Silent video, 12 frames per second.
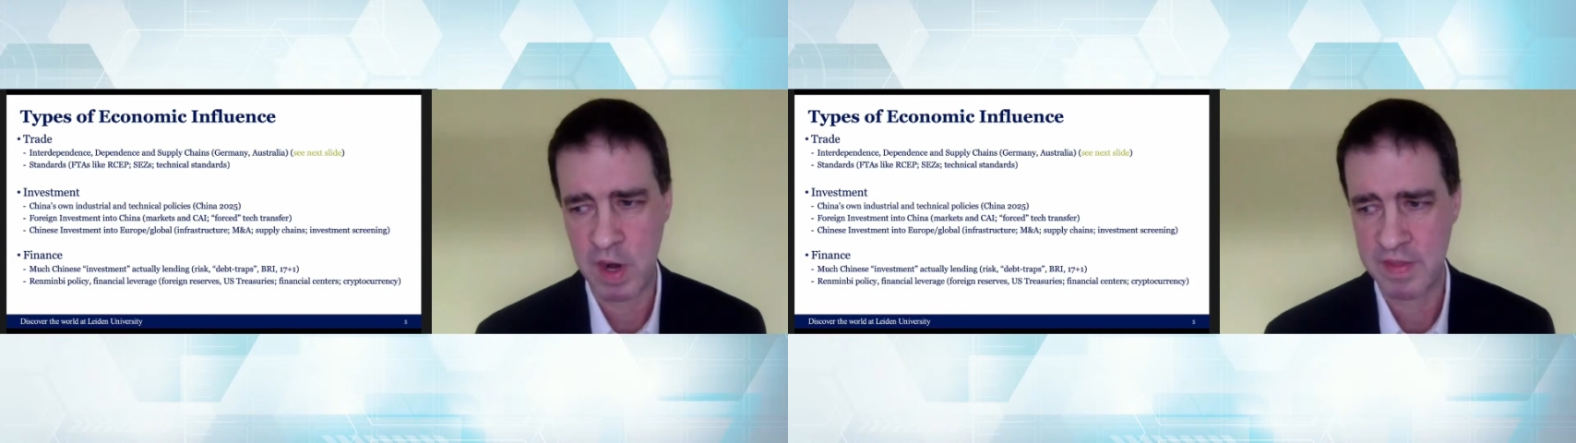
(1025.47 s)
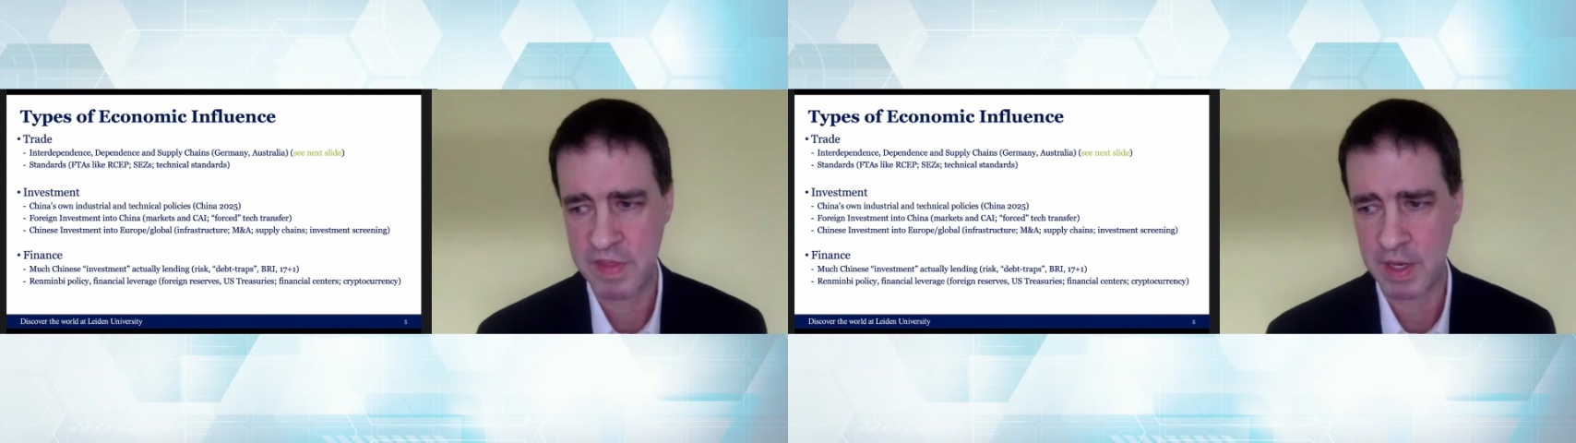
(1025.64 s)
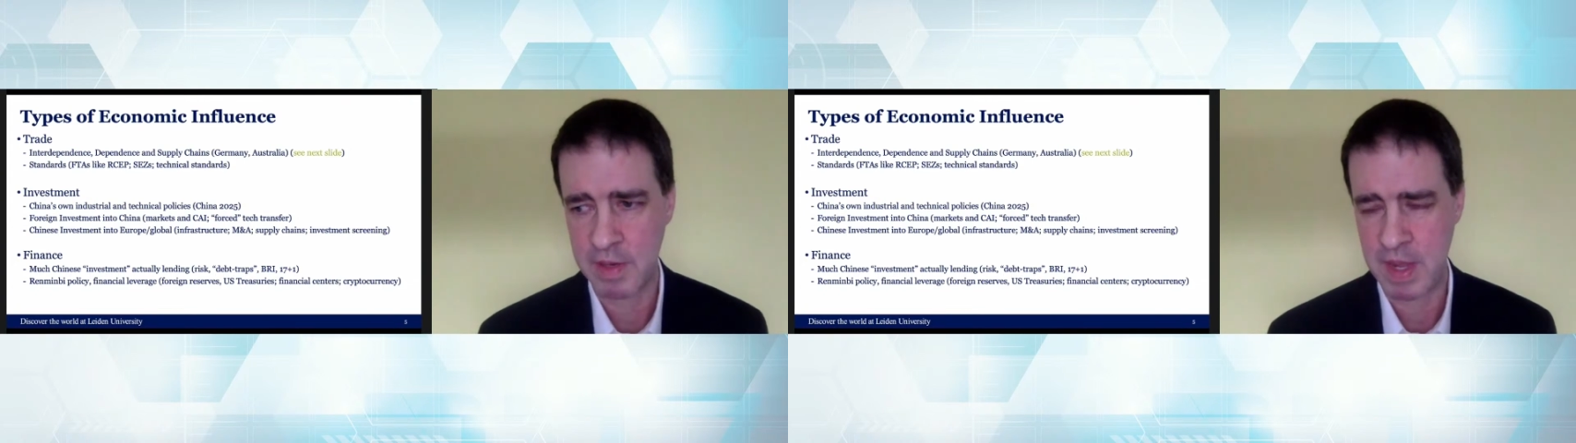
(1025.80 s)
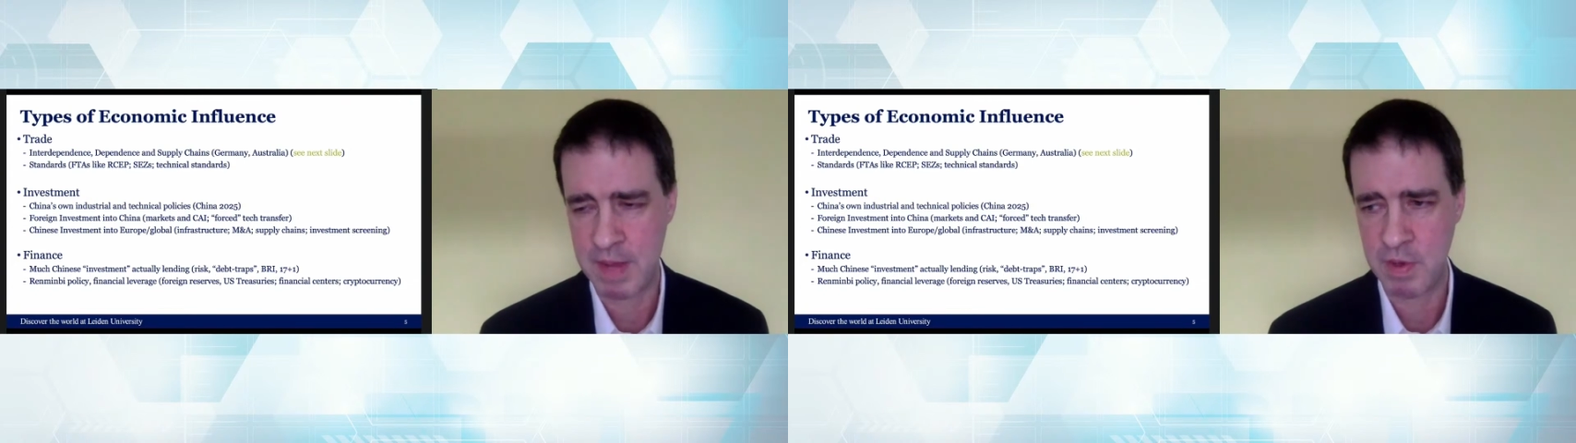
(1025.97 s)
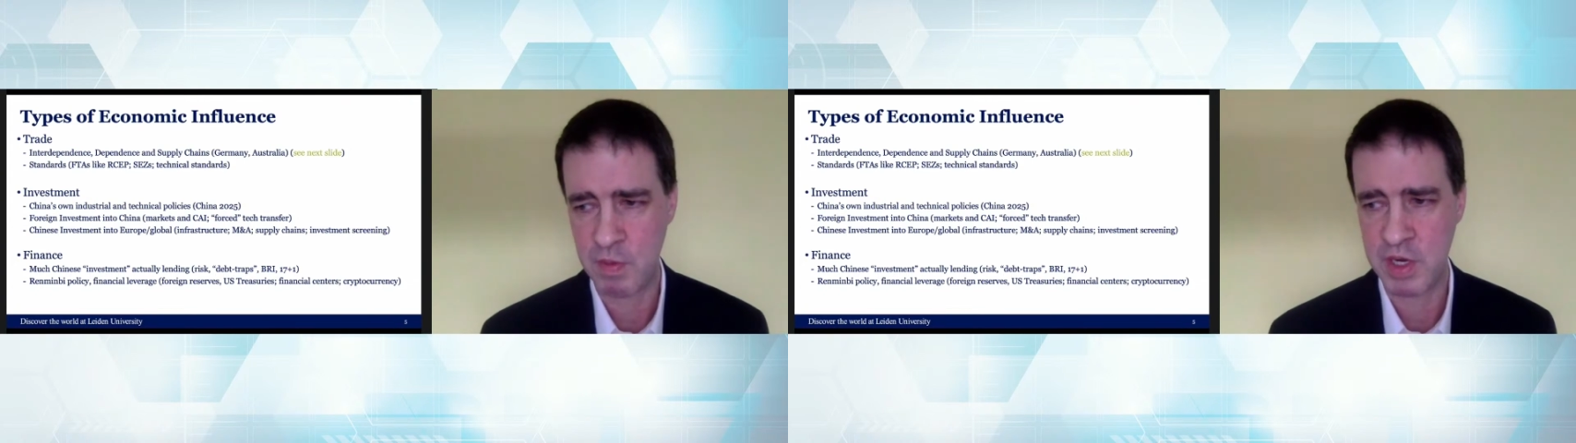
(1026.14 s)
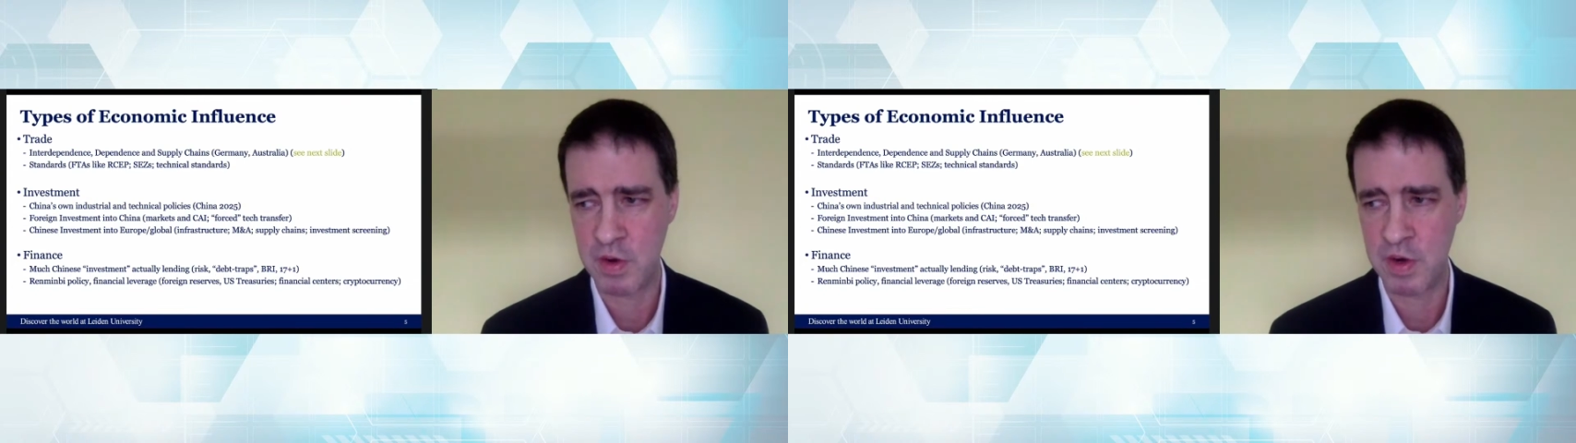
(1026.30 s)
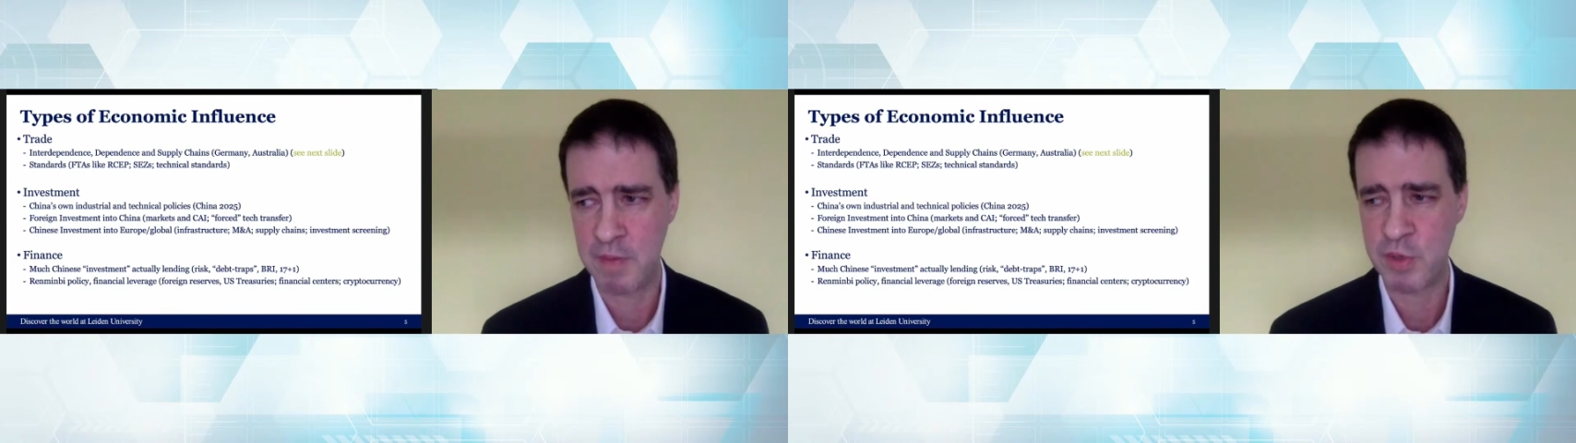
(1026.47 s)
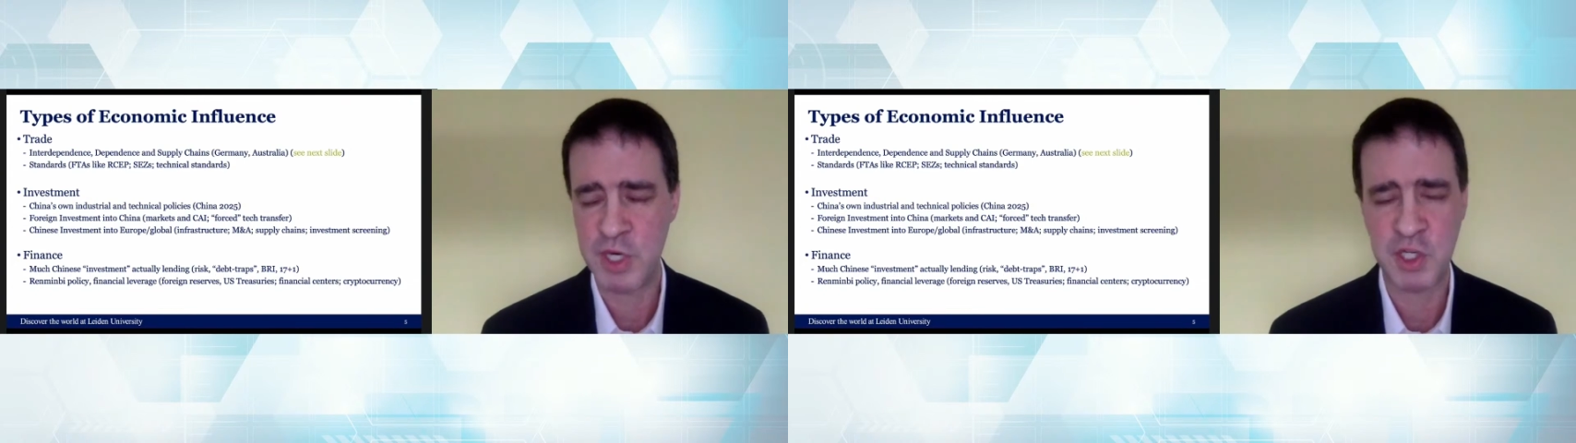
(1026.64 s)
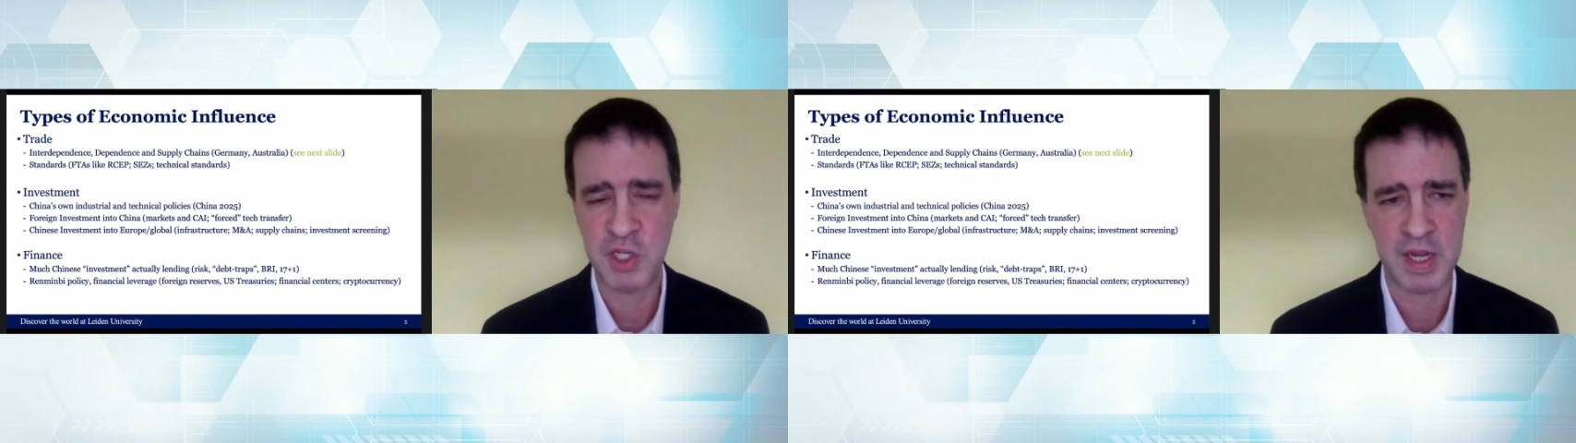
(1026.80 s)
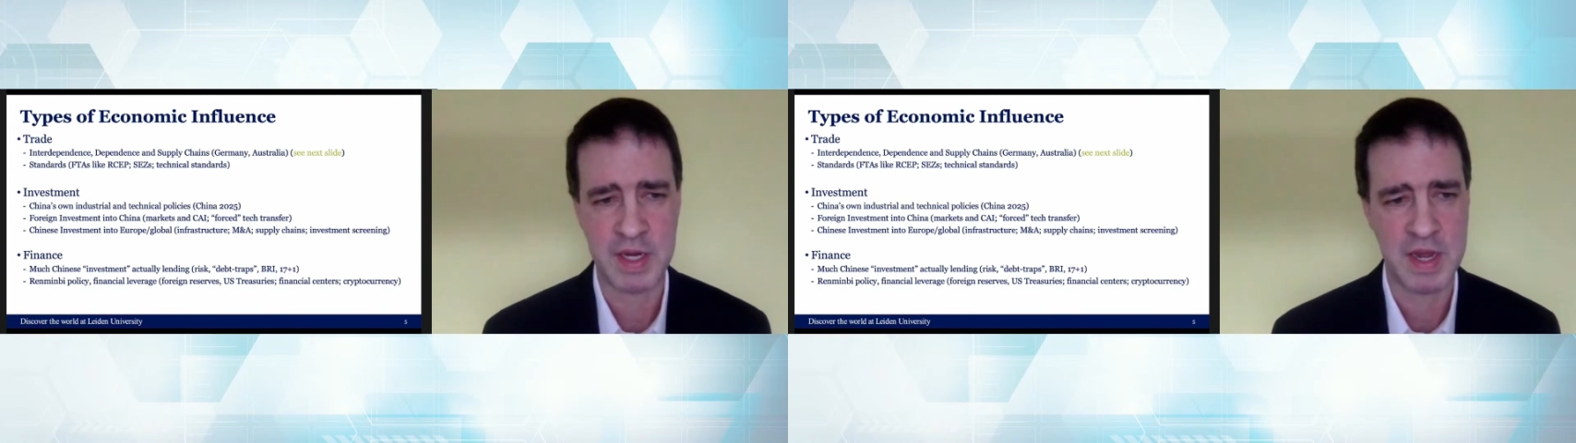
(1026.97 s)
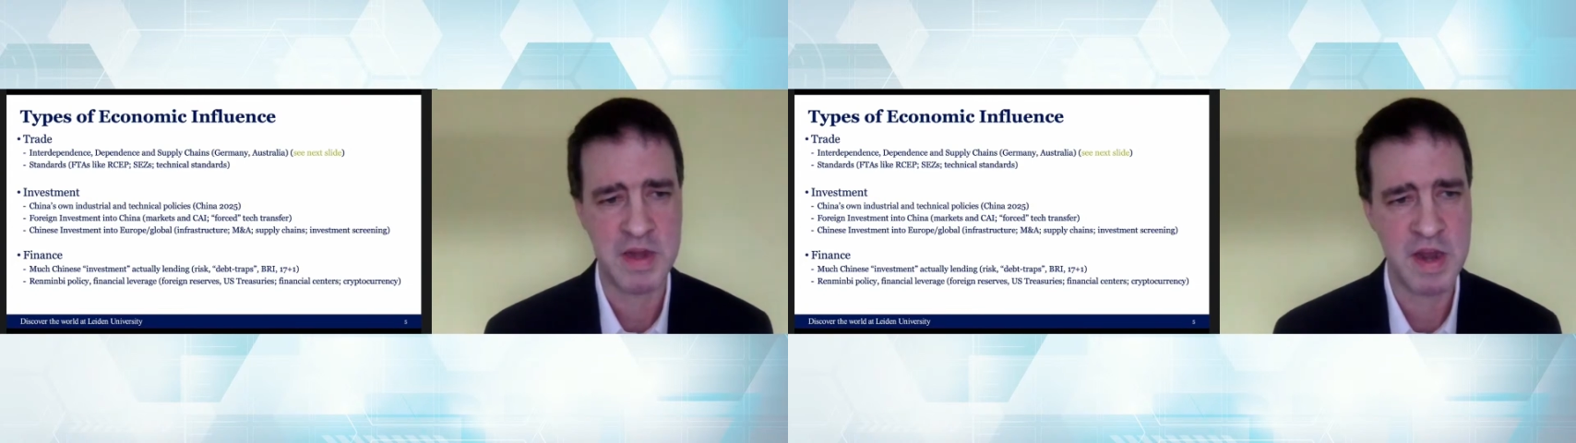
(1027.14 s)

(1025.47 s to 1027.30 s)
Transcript: where I think maybe we don't appreciate